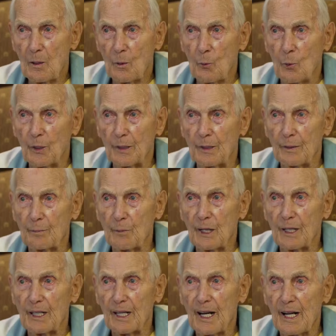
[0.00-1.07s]
when
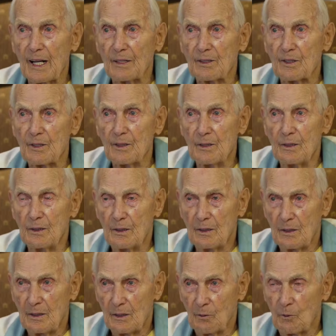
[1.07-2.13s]

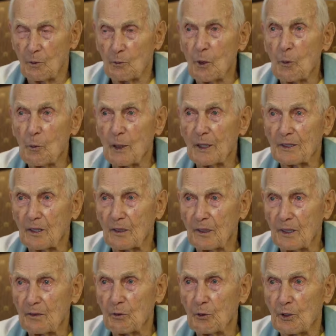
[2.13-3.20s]
we went to
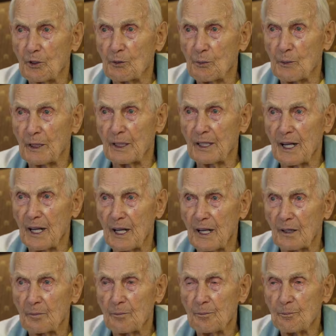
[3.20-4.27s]
live with my
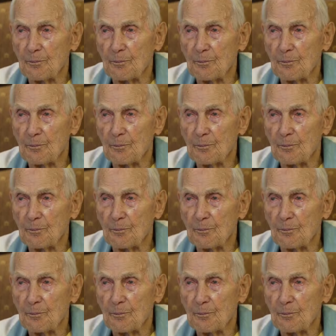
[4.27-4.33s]
dad.